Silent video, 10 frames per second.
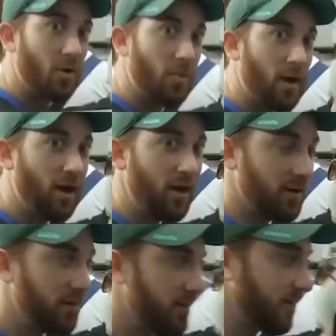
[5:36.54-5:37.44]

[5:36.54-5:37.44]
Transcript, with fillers: Oh my god.